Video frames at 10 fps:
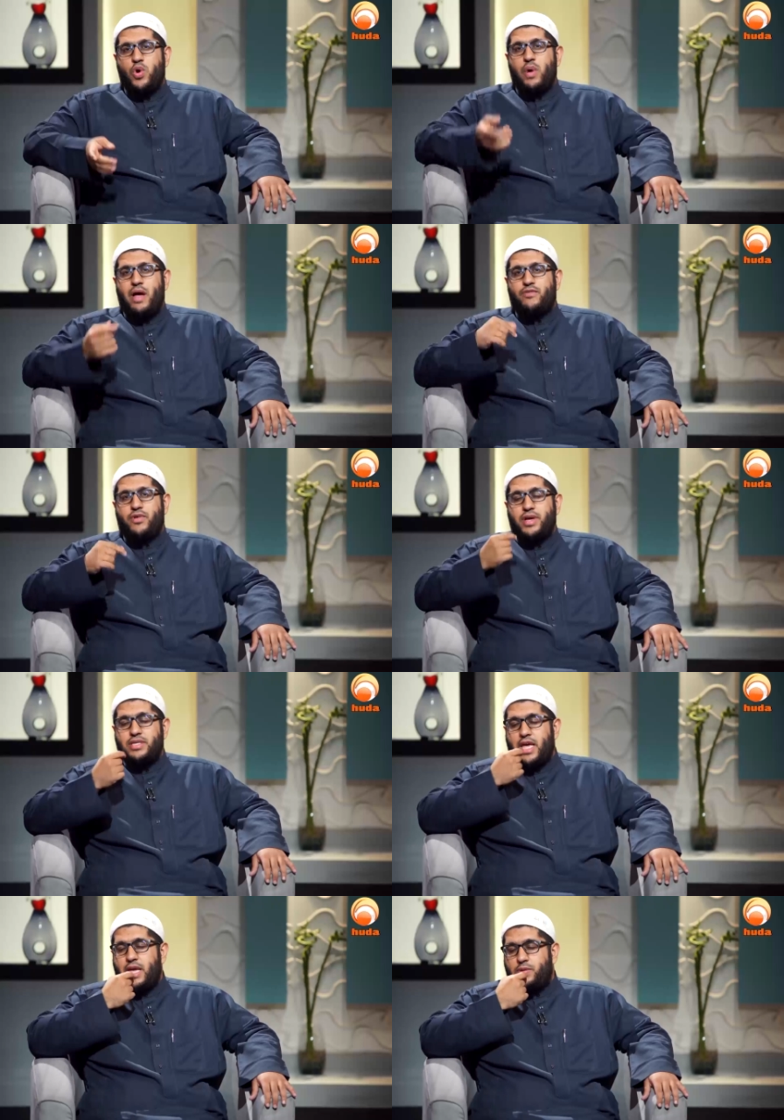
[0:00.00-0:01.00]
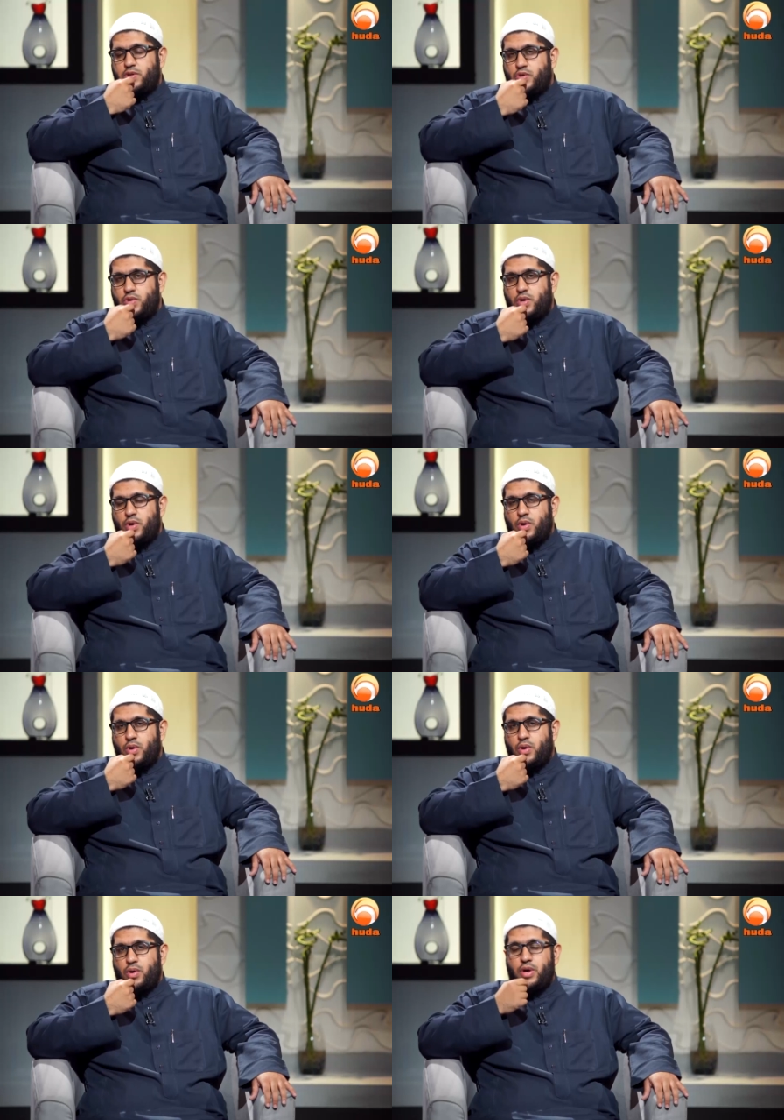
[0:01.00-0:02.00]
Whoever is able to
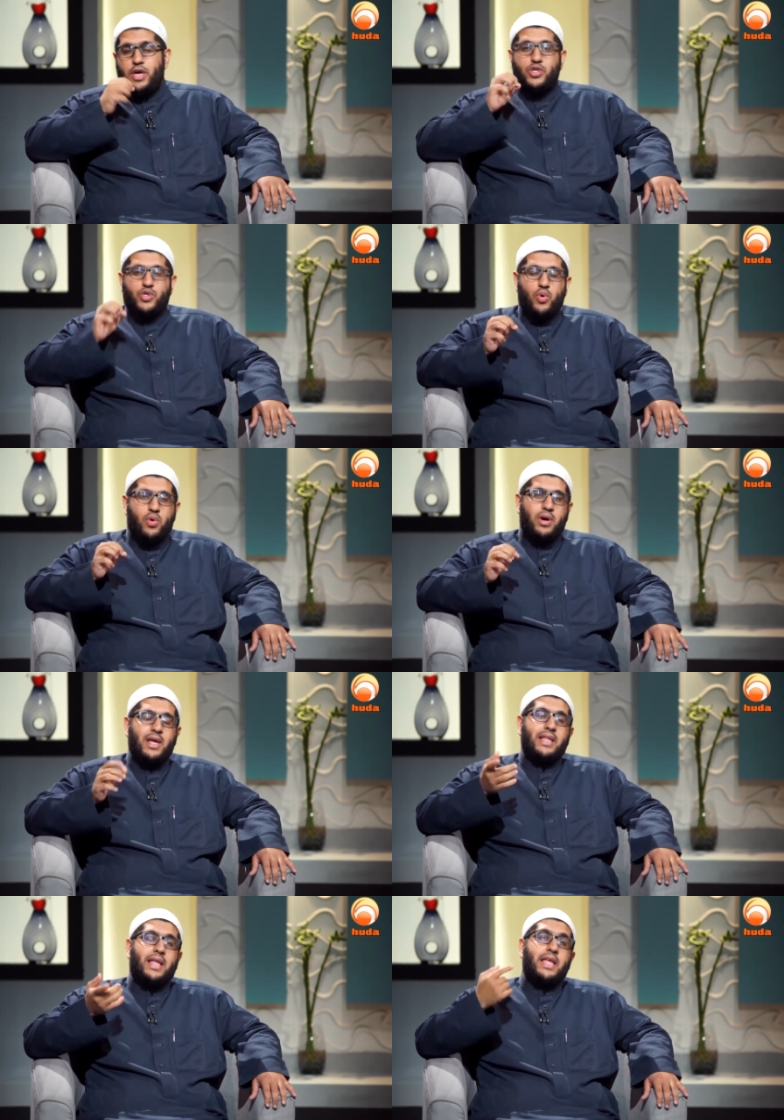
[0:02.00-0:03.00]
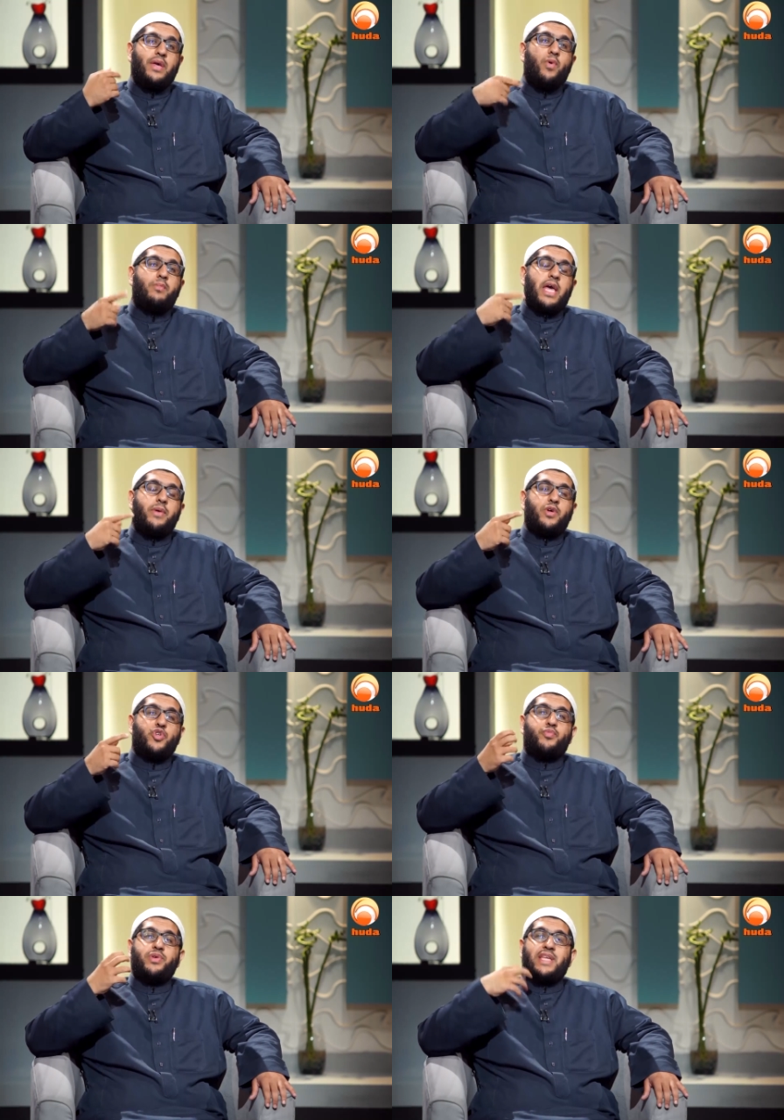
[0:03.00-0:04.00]
ensure that he will be able
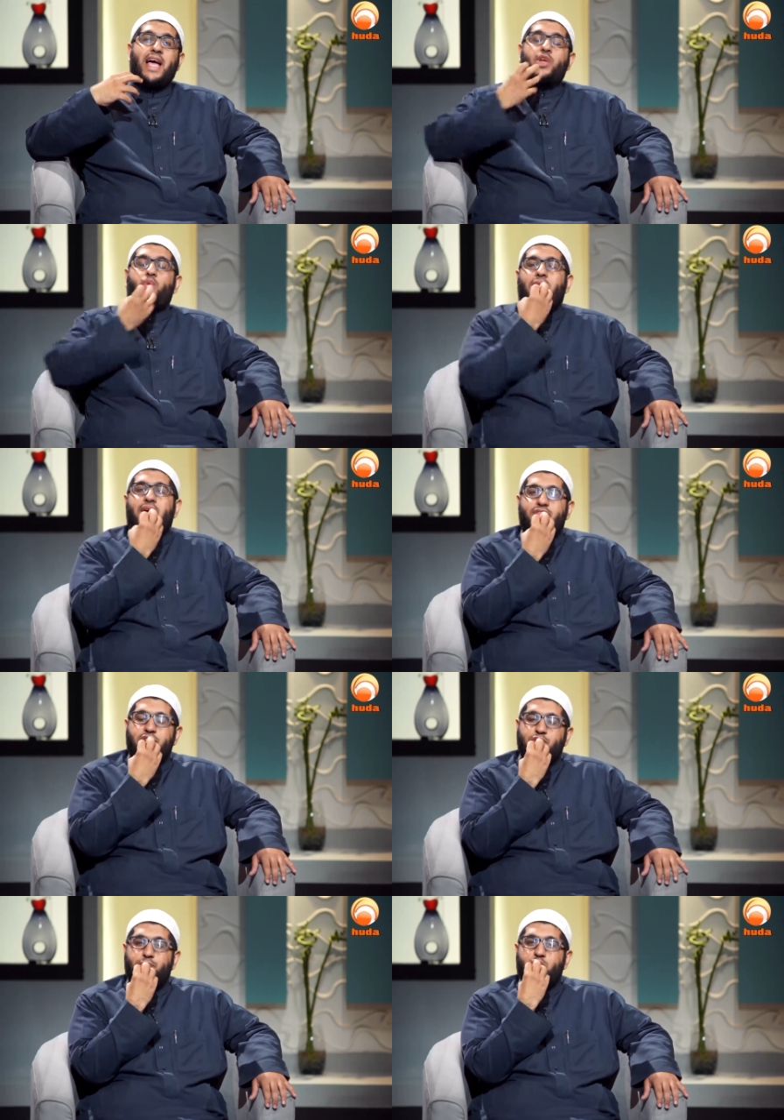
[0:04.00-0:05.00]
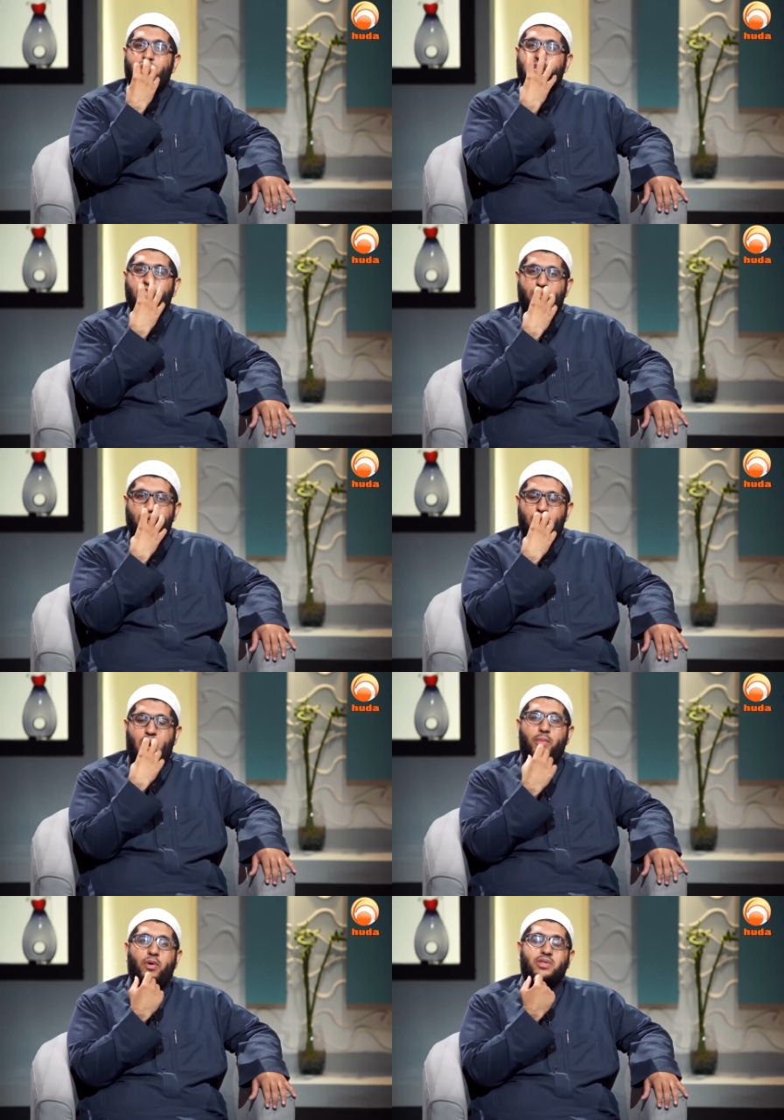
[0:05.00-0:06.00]
to protect whatever is between his two
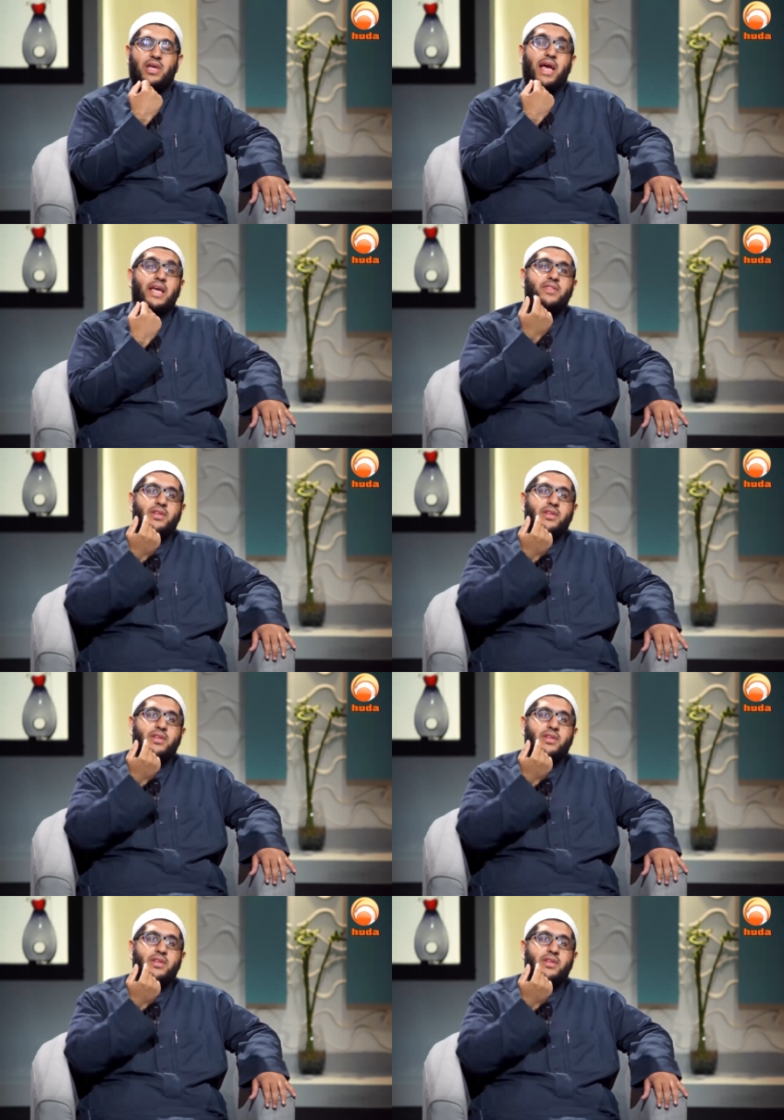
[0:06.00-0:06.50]
jawbones, i.e.